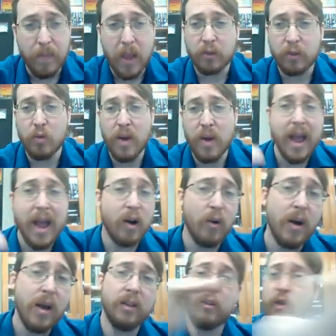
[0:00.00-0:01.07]
So now
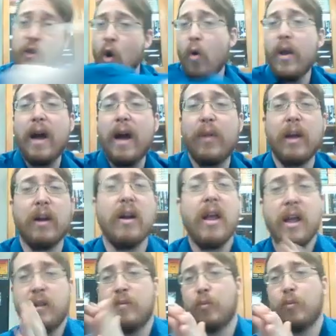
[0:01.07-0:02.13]
it's going out there, it's